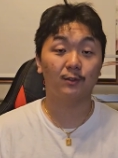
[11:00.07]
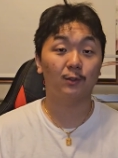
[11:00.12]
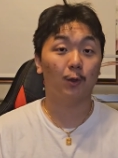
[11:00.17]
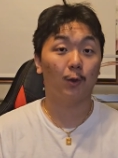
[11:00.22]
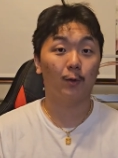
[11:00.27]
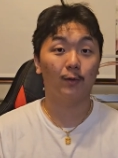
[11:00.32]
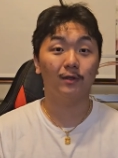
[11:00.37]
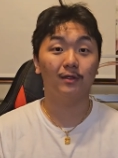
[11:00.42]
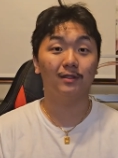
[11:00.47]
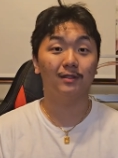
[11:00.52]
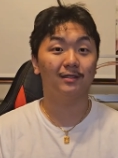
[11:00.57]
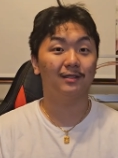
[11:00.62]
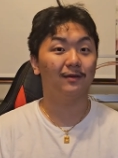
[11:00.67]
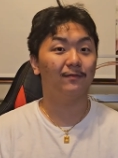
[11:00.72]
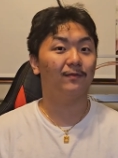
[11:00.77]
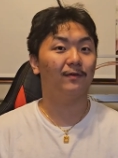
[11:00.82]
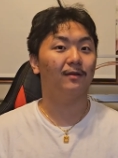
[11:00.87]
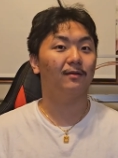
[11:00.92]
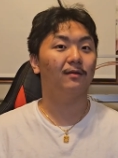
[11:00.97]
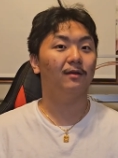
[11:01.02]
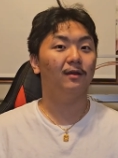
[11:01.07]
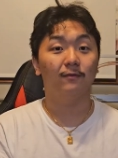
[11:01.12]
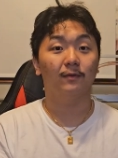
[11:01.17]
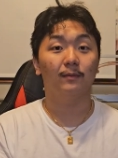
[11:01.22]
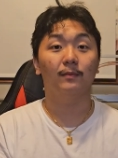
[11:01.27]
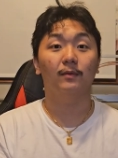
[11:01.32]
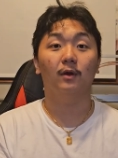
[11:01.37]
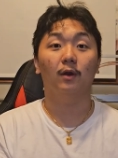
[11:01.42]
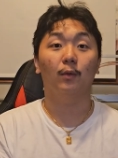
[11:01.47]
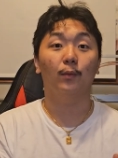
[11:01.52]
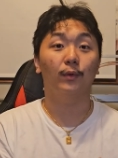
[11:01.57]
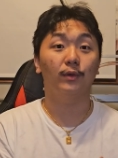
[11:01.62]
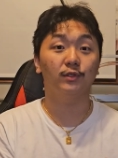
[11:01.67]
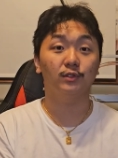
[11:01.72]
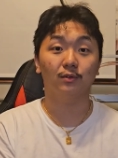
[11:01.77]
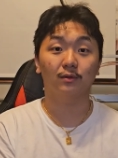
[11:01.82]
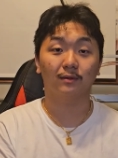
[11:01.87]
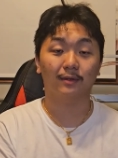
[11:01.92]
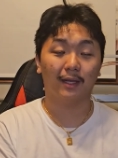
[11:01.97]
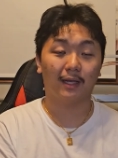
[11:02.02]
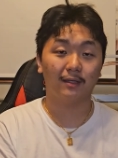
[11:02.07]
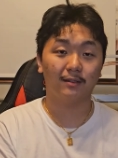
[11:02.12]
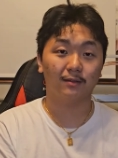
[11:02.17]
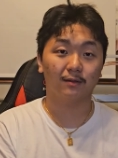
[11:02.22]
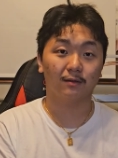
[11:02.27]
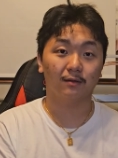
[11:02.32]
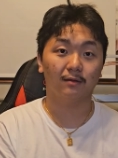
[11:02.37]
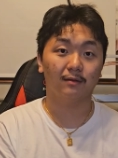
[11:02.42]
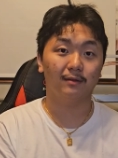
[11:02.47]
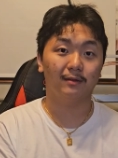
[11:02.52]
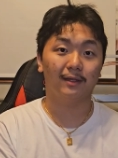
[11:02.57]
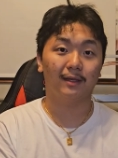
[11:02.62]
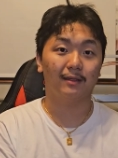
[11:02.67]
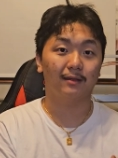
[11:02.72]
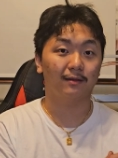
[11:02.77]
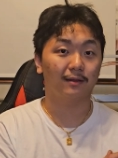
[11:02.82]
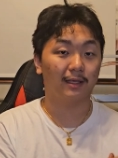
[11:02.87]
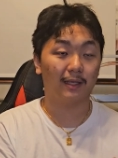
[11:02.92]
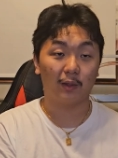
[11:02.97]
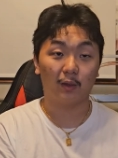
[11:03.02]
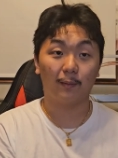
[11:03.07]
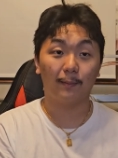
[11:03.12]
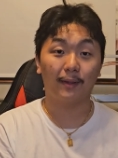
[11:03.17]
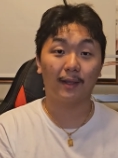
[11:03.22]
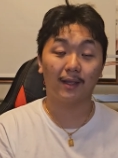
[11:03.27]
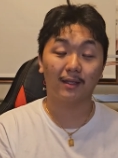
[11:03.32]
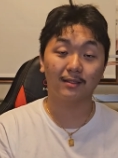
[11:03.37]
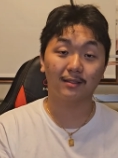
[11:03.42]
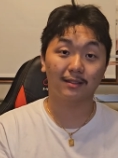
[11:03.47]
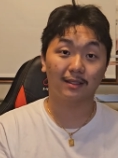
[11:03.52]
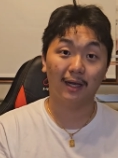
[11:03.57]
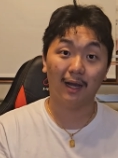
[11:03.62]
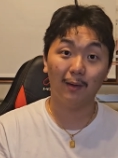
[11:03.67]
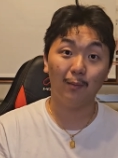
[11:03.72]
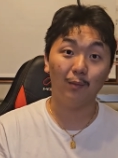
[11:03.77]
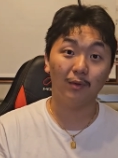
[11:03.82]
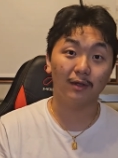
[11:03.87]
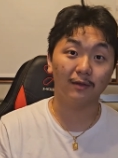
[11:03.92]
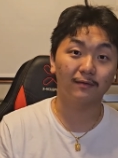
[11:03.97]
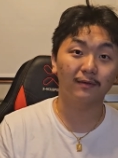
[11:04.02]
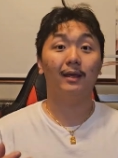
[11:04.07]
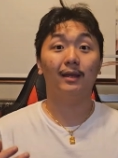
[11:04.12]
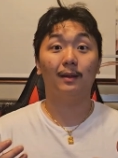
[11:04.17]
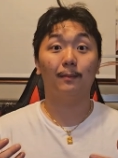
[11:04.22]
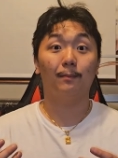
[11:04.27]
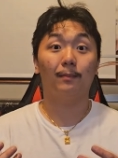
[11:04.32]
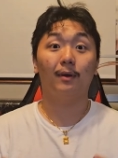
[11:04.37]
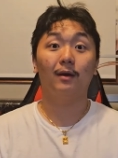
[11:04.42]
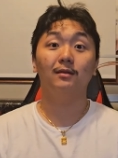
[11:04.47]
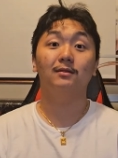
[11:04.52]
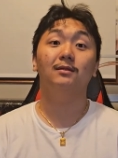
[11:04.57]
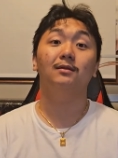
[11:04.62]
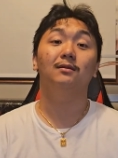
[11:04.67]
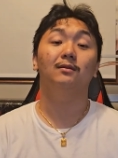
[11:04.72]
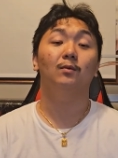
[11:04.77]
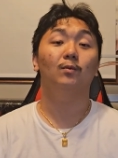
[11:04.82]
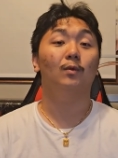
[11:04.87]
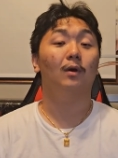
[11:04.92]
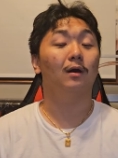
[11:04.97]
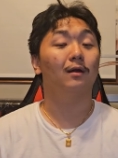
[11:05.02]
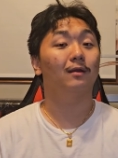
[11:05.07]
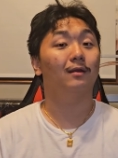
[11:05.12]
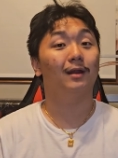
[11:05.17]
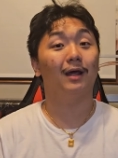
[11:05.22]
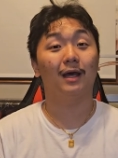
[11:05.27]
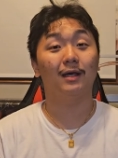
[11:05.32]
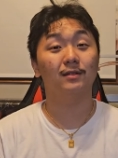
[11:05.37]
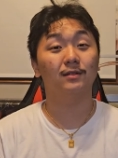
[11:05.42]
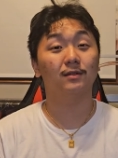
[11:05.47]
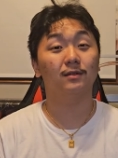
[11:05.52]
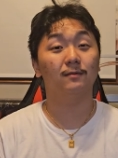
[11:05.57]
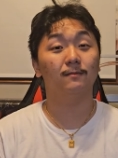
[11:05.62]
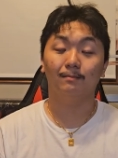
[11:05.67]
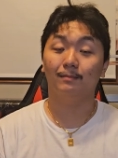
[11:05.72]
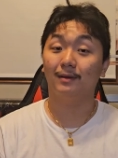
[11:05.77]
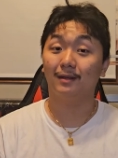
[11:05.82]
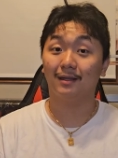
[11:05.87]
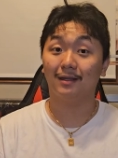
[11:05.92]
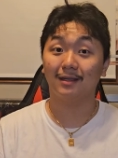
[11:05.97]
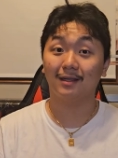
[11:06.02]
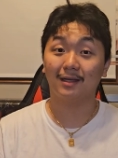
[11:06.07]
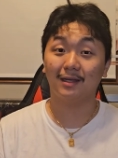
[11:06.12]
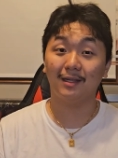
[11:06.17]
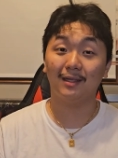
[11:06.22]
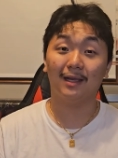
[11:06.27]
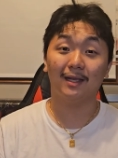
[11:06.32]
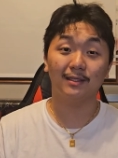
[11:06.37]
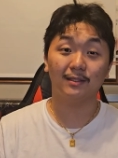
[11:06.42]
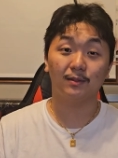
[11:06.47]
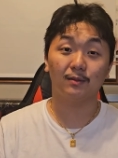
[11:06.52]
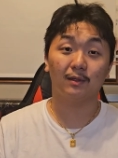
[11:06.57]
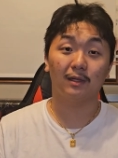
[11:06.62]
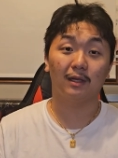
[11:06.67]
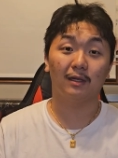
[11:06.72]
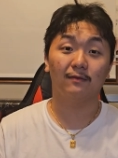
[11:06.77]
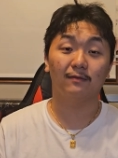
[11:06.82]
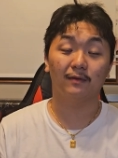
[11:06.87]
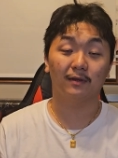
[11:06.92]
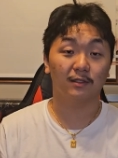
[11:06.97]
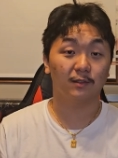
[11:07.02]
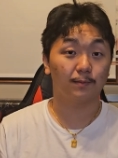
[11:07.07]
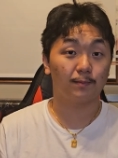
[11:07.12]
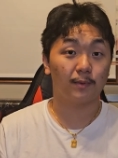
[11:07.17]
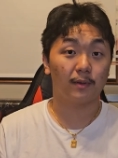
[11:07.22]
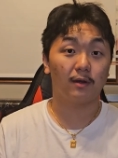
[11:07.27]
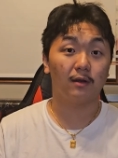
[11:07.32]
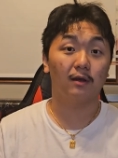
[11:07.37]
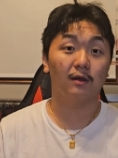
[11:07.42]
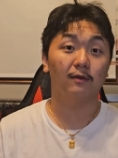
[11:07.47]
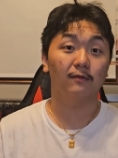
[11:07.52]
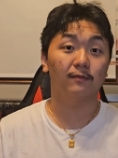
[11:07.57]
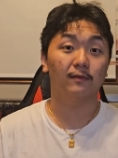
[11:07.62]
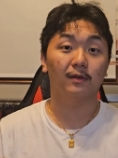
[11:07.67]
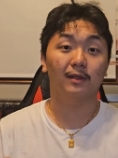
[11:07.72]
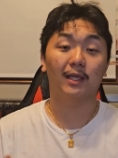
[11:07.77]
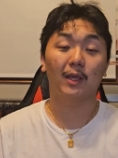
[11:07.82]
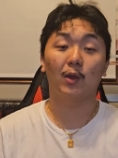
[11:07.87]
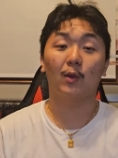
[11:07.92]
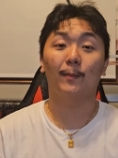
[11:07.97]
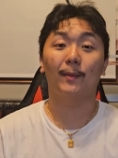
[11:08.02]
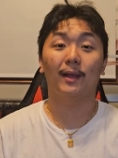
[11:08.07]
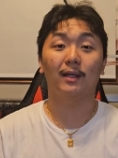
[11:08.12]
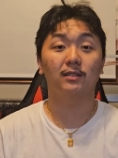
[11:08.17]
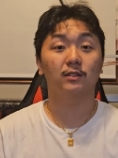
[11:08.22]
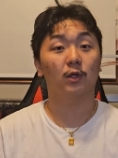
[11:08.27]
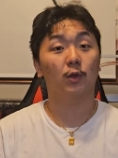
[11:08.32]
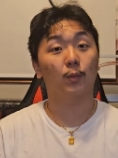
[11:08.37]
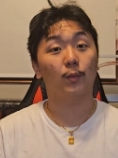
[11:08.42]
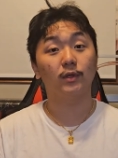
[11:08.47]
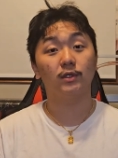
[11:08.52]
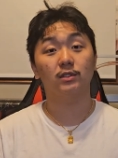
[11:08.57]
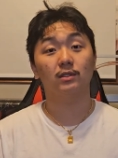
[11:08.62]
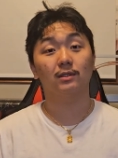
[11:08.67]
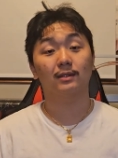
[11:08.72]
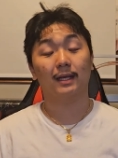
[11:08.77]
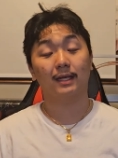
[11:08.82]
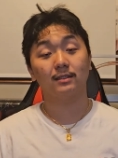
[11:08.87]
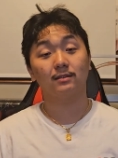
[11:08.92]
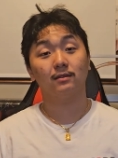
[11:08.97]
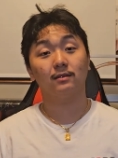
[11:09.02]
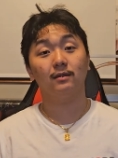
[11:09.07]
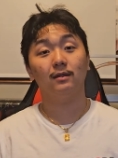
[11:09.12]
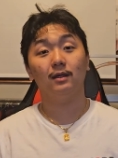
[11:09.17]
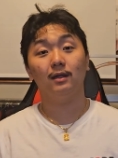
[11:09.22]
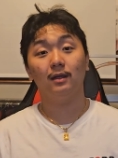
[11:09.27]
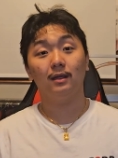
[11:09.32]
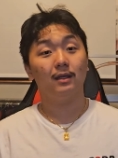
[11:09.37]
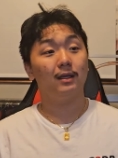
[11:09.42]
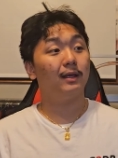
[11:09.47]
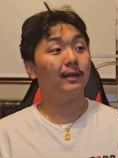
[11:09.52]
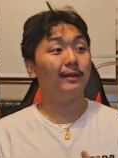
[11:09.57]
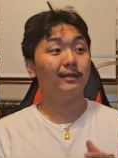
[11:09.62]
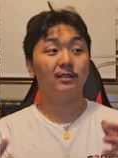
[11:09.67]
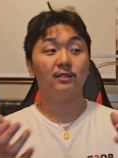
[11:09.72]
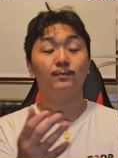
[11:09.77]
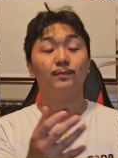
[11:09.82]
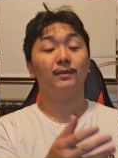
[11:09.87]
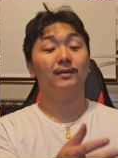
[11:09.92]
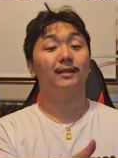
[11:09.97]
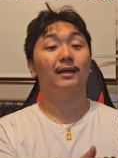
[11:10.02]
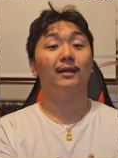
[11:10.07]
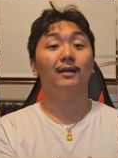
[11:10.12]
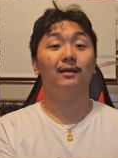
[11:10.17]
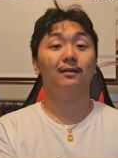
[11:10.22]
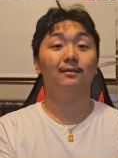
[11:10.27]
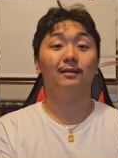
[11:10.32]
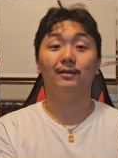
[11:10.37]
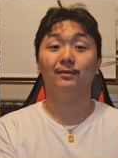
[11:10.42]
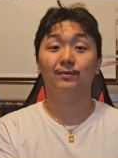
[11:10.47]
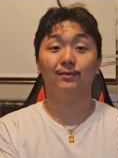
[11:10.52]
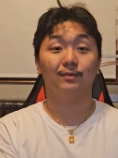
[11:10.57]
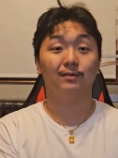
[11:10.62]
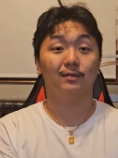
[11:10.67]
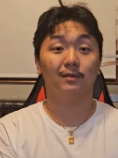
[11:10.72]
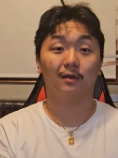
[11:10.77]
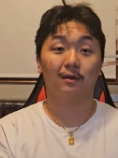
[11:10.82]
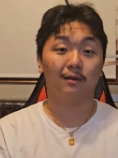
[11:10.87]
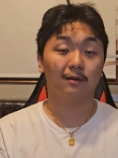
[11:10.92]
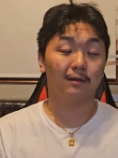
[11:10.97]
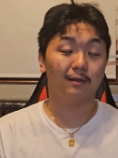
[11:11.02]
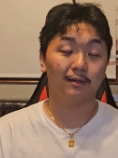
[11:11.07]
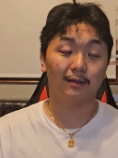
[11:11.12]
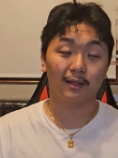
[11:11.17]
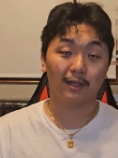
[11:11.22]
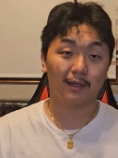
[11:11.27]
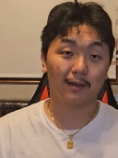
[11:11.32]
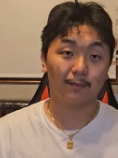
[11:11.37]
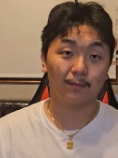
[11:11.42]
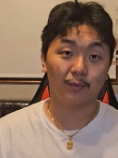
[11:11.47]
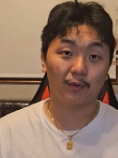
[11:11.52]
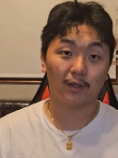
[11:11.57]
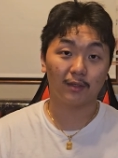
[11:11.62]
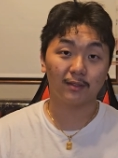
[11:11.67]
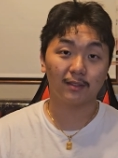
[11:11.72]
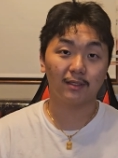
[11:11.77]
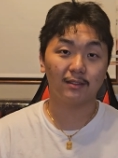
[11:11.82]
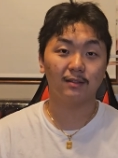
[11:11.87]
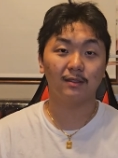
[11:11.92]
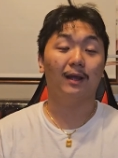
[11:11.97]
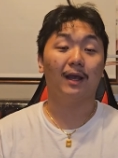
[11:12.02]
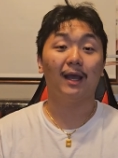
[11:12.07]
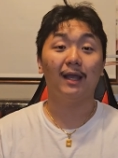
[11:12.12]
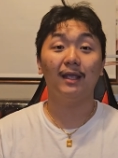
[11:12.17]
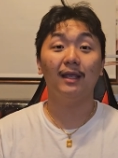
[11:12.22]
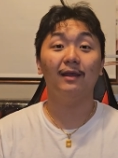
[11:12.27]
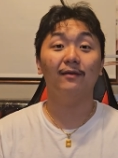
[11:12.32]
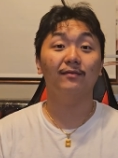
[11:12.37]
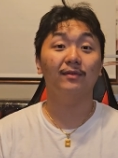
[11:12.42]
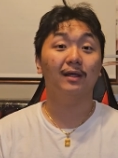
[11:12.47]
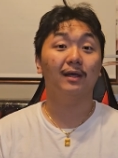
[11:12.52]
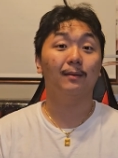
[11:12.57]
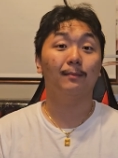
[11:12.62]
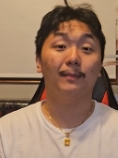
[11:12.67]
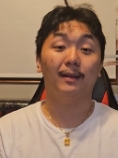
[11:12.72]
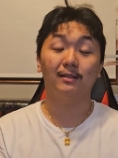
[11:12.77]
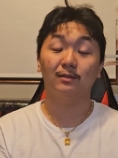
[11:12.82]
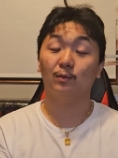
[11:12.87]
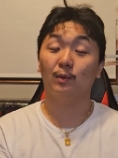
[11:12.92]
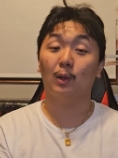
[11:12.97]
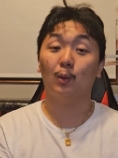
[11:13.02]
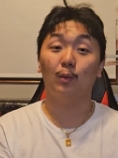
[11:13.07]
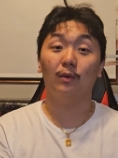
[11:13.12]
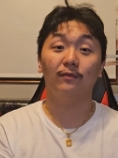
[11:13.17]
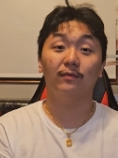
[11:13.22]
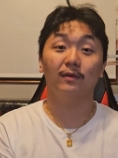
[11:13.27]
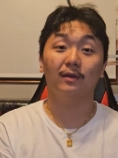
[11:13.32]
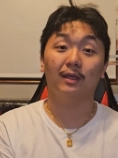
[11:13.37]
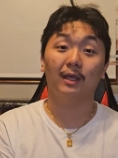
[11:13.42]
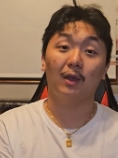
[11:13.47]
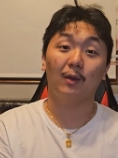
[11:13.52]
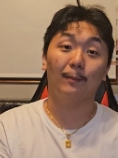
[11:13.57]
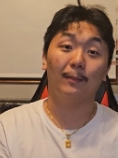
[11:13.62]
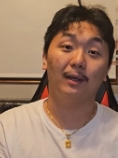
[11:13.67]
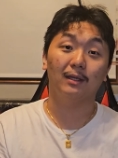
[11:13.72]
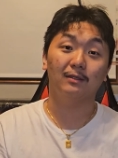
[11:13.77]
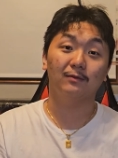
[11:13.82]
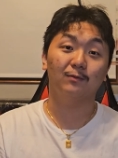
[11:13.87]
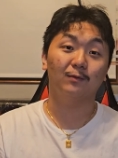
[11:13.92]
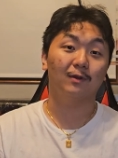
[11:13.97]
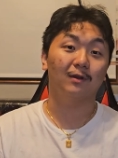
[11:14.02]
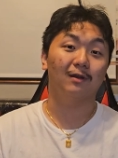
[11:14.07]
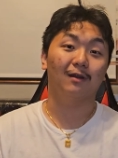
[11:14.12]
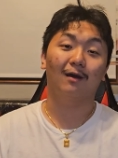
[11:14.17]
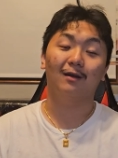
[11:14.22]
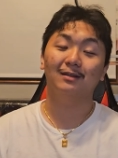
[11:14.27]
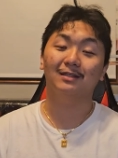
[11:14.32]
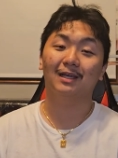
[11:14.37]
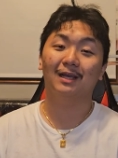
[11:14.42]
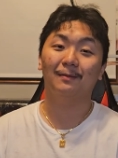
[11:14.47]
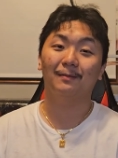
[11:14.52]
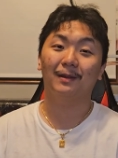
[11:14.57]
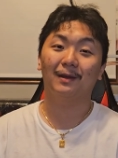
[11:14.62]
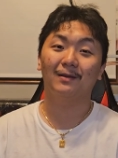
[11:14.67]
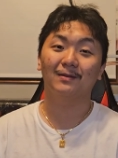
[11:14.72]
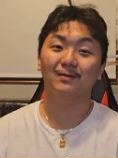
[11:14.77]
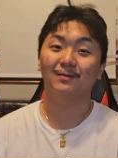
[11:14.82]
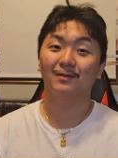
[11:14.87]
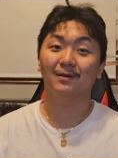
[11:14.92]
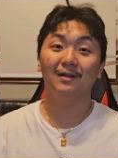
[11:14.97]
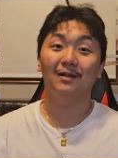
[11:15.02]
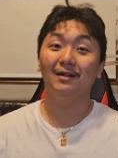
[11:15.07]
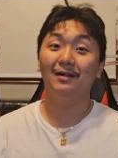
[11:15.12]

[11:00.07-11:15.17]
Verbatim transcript: totally different from the original nozzle that the K one Max come with, and I bought the wrong nozzle, but luckily I still have a spare of the K one Max original nozzle and I just put that in. As you saw in that process, I have not messed around with the K one Max for a long time now, so